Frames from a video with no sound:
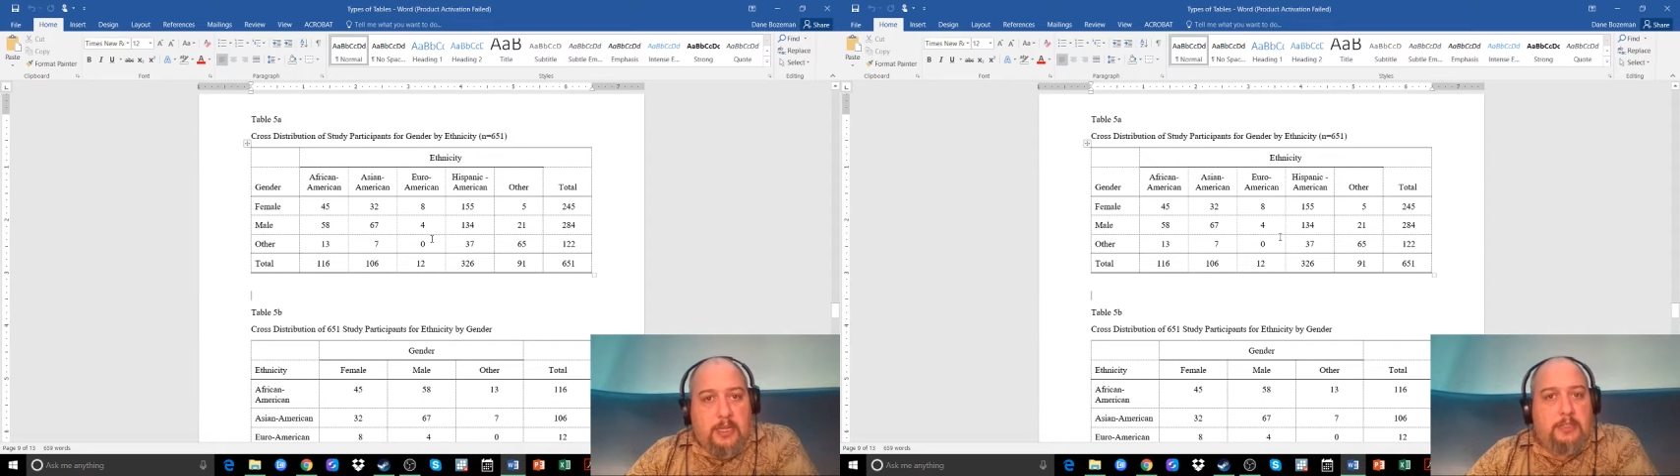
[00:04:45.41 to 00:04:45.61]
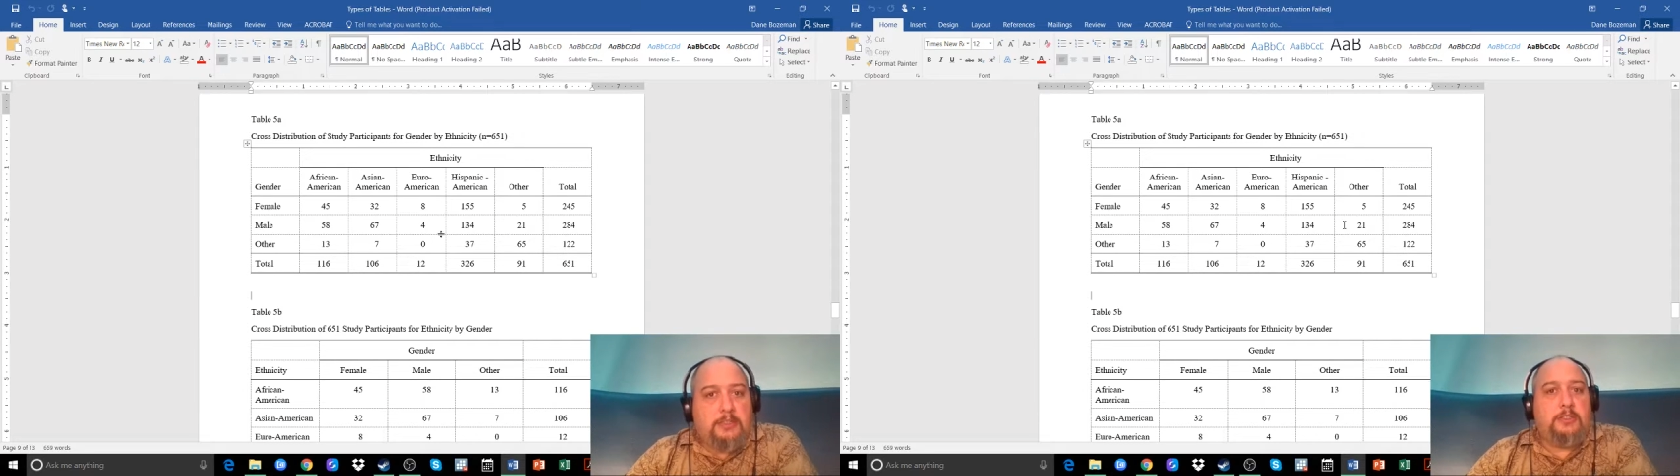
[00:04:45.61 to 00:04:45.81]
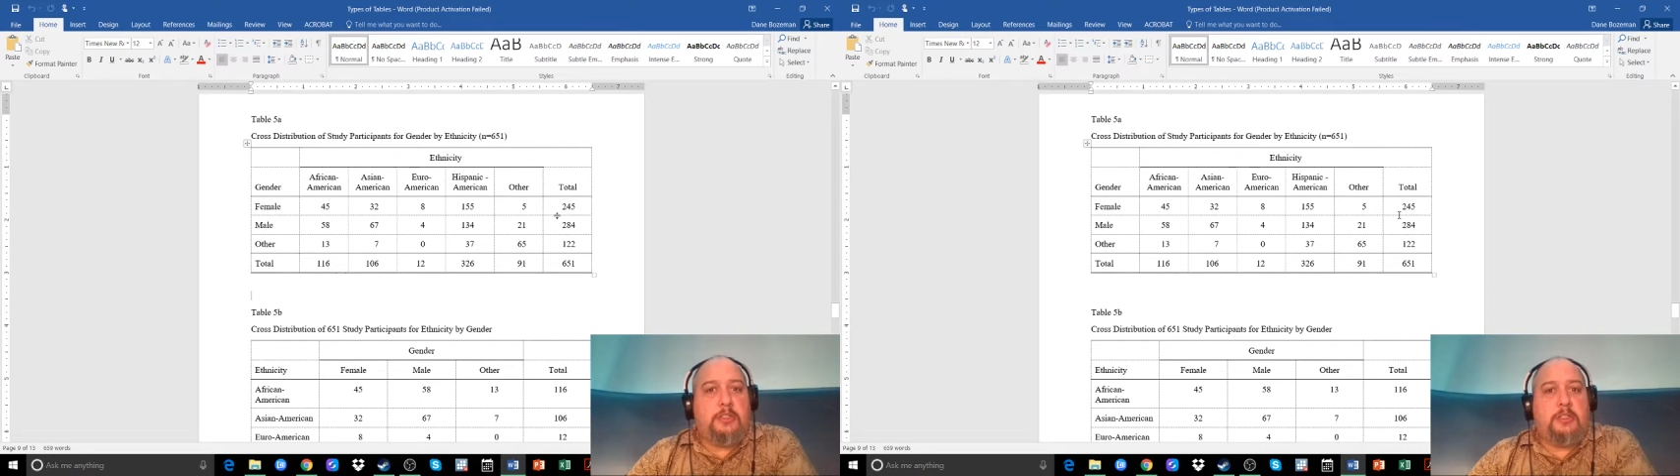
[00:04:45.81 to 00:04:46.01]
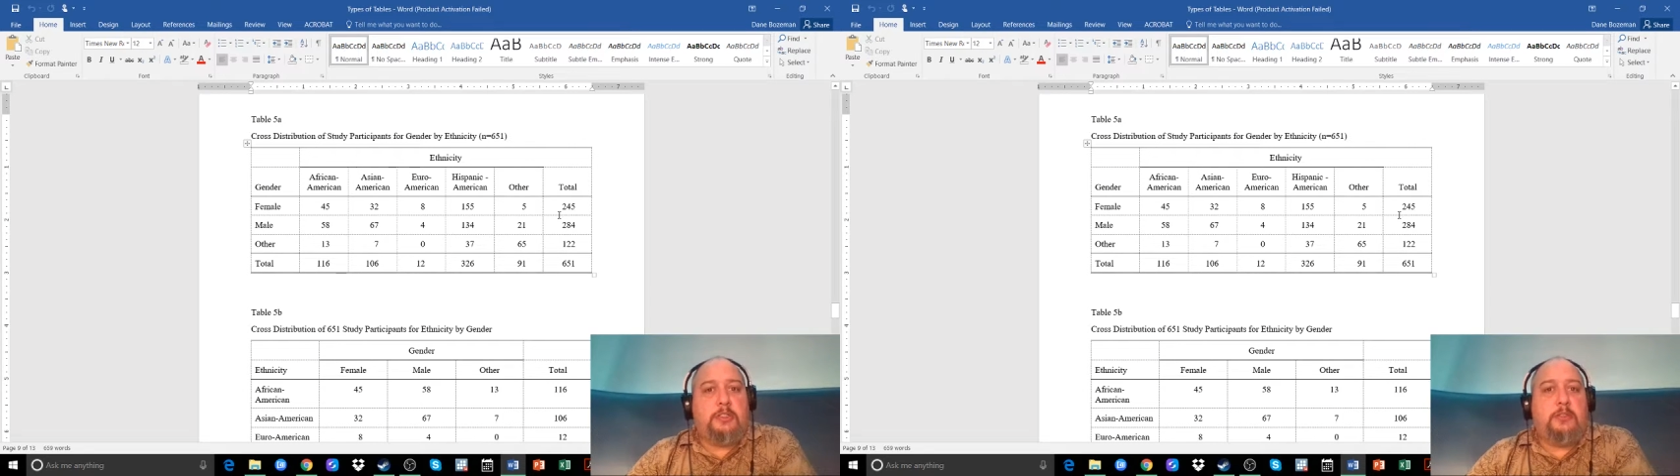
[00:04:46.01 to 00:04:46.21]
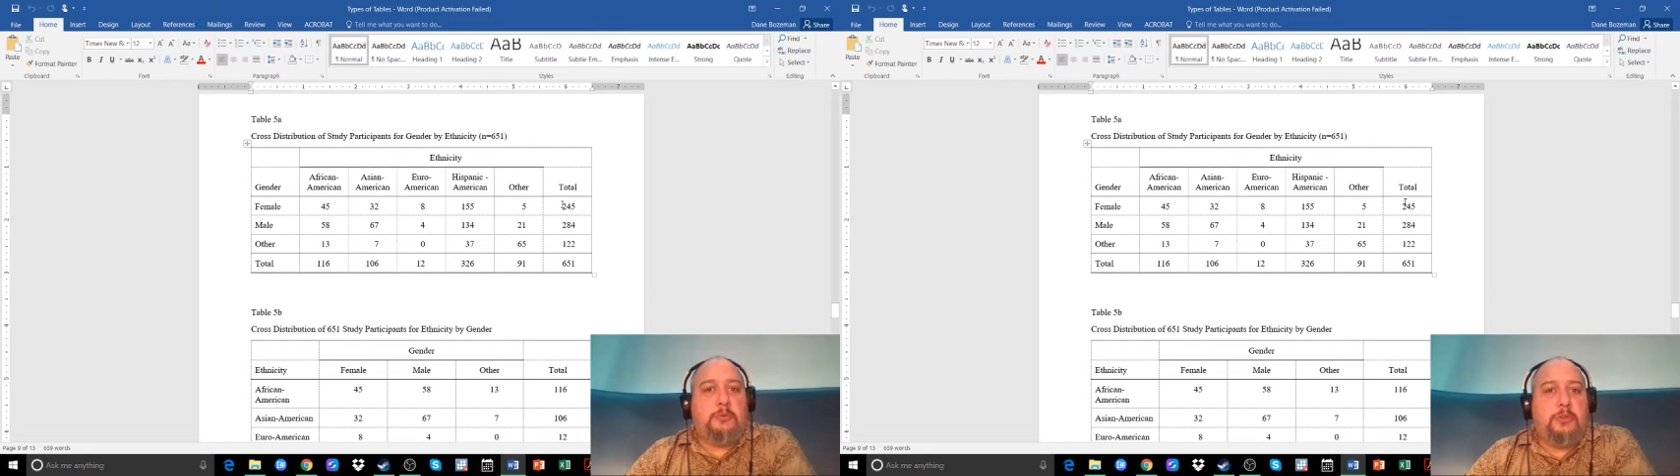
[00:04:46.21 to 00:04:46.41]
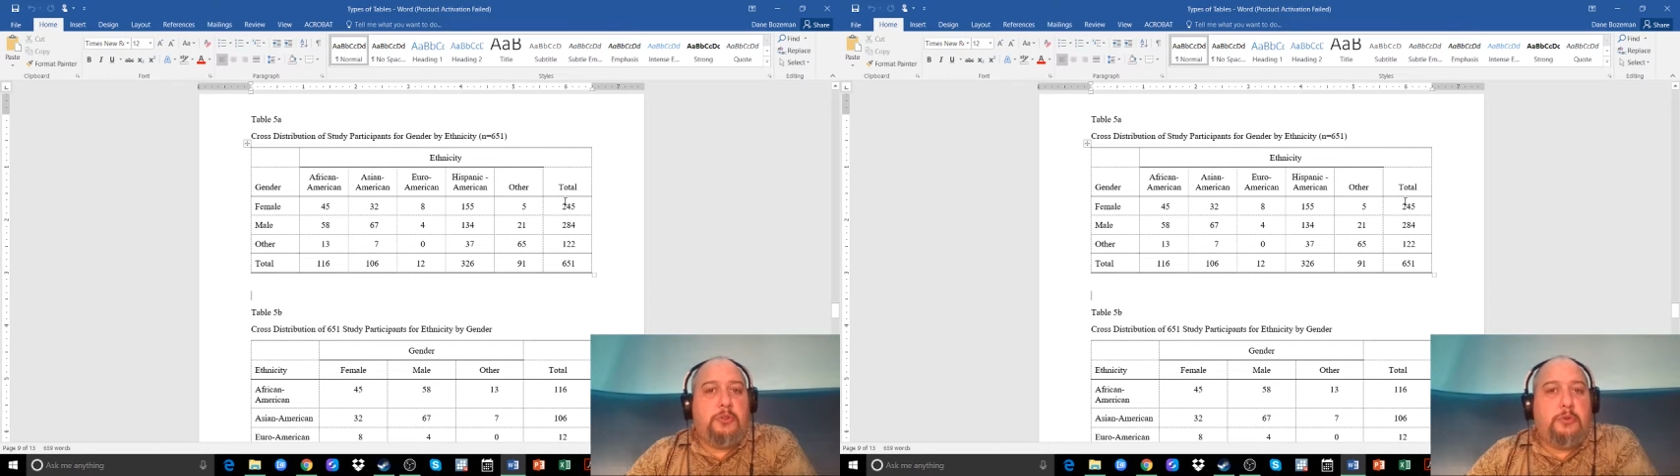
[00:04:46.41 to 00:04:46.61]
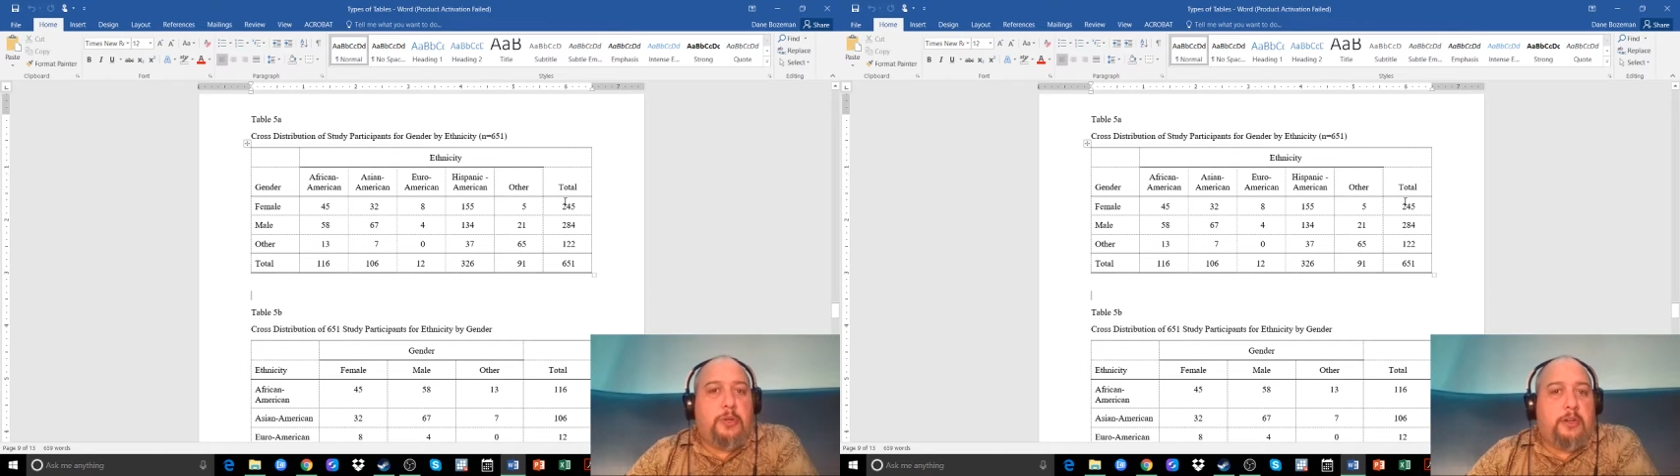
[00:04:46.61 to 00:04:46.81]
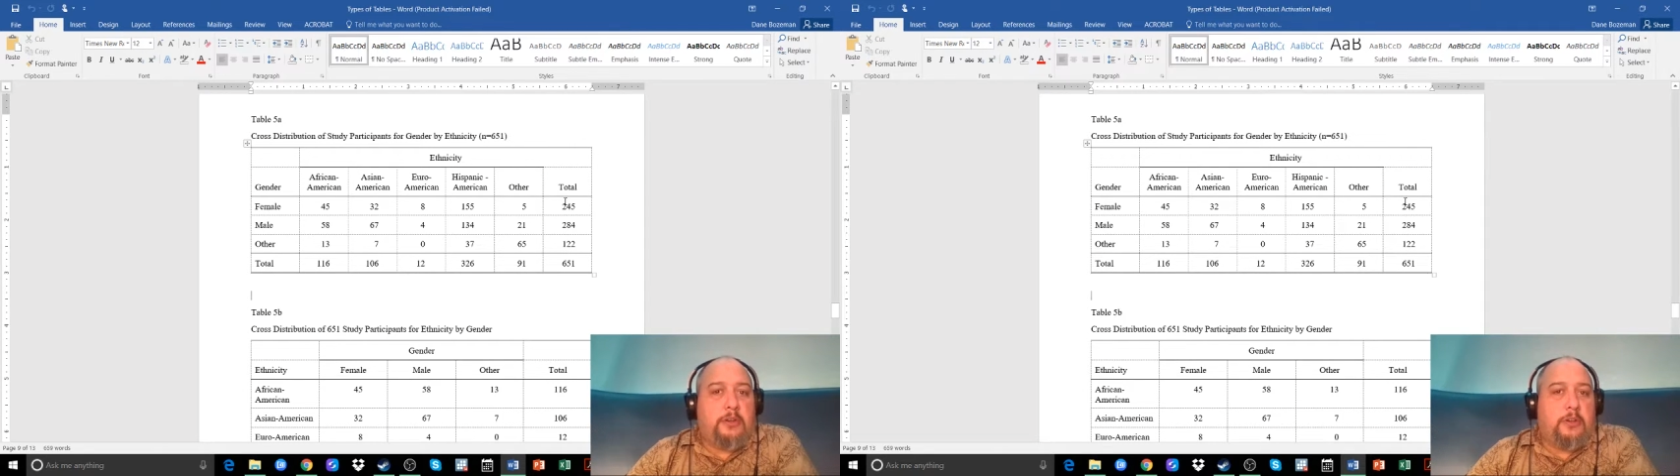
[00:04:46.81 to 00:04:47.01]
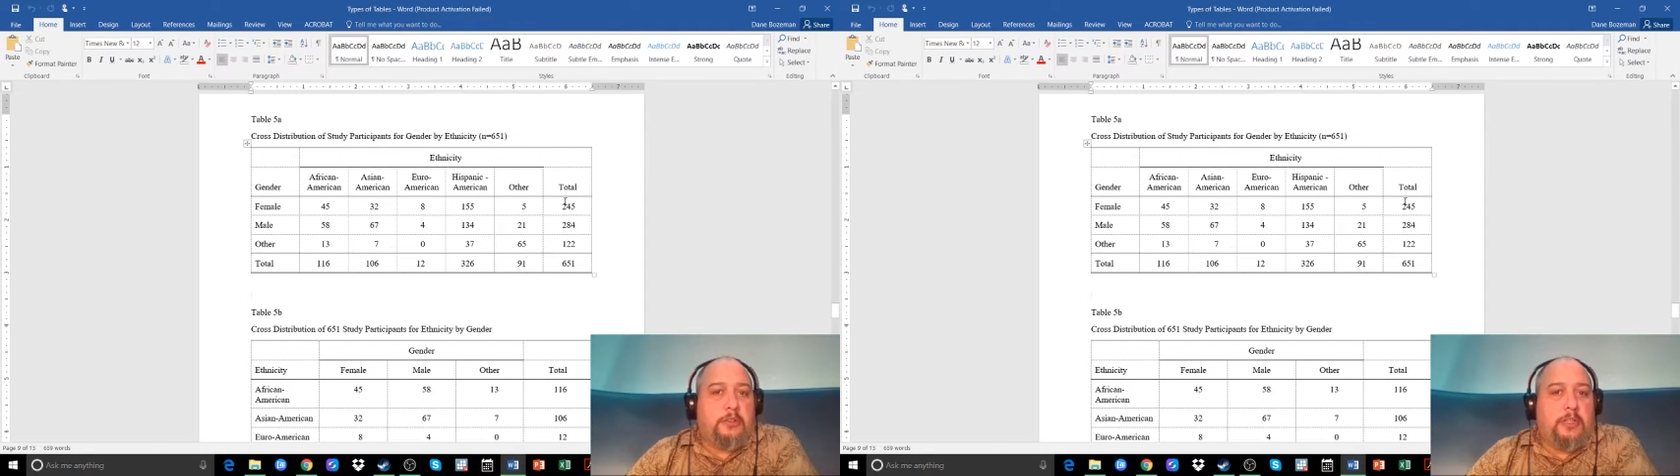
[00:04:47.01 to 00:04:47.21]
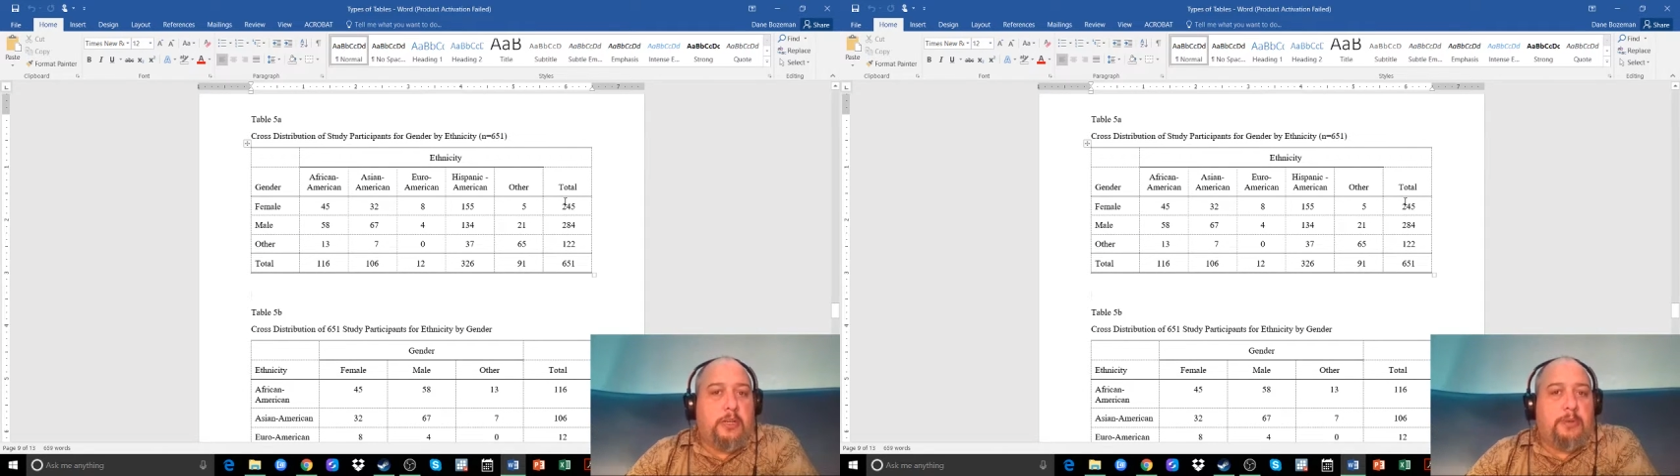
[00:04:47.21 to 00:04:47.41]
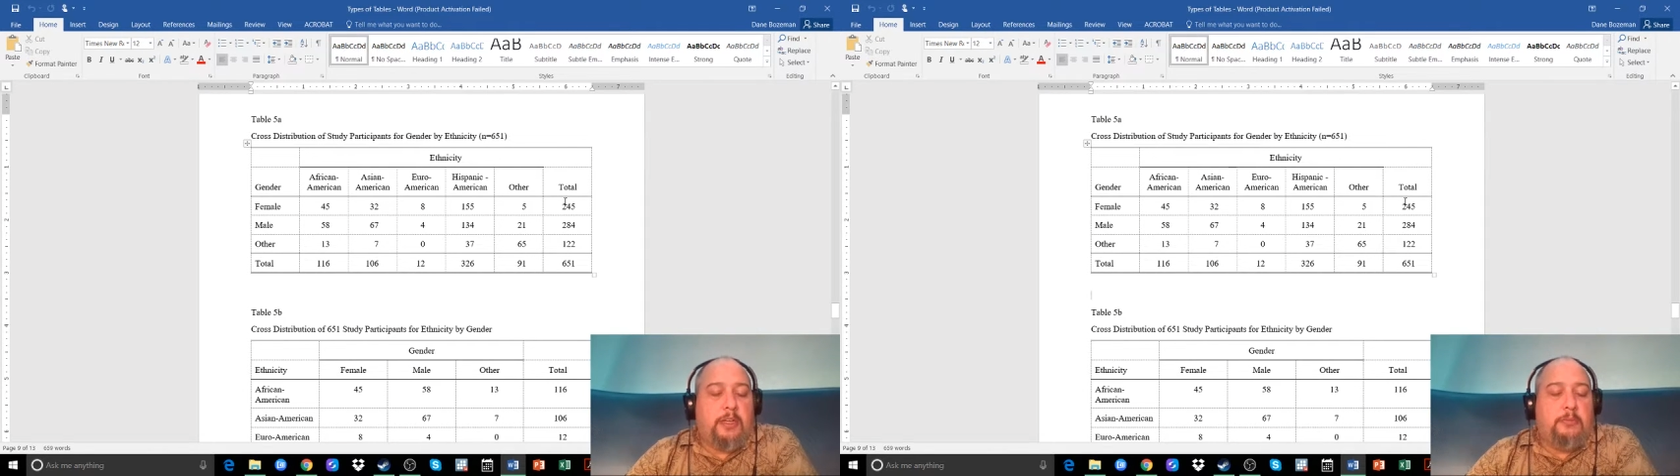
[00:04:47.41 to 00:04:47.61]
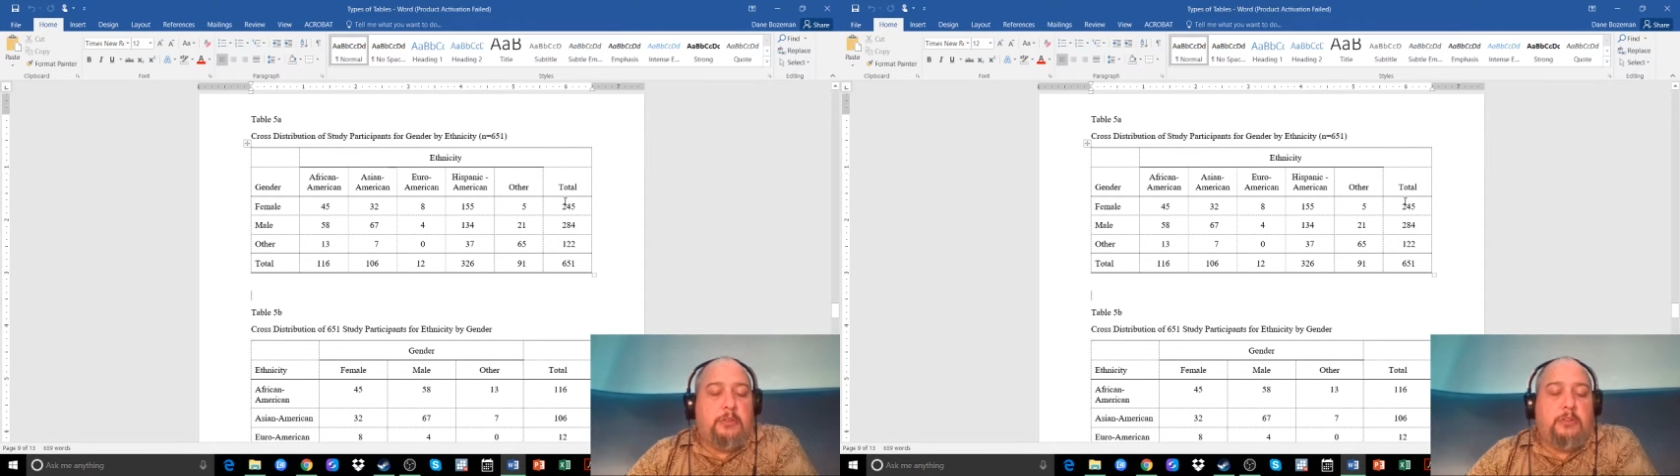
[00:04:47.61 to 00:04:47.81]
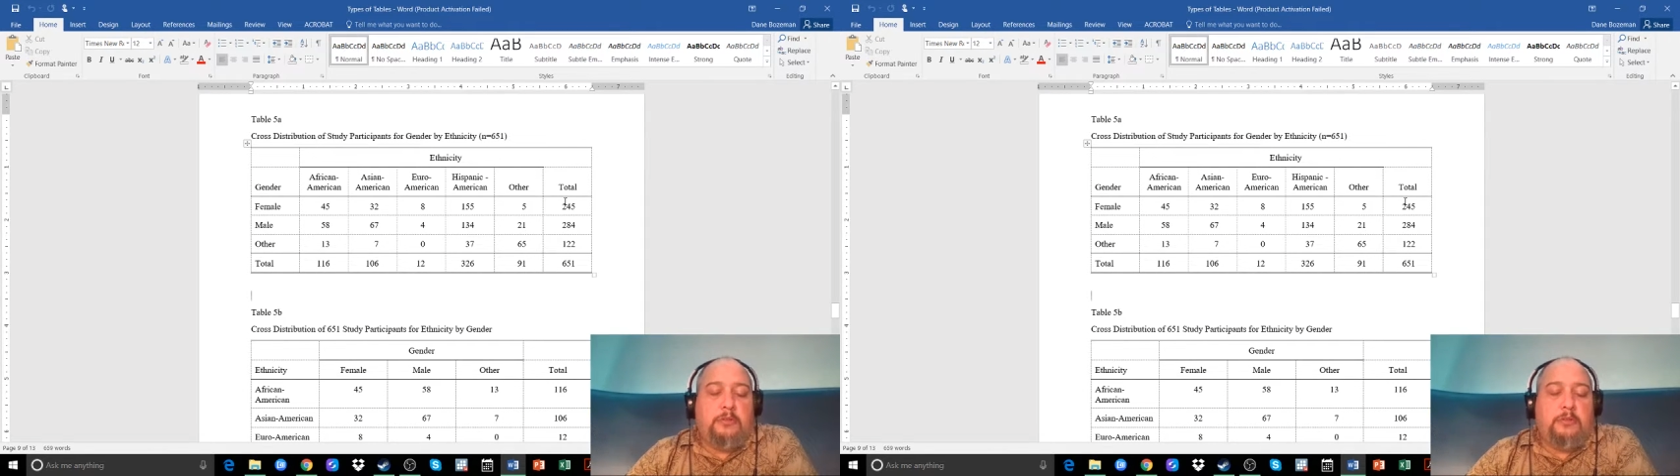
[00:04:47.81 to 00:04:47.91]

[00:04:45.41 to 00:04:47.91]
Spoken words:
I suggest that when you create a crosstab table,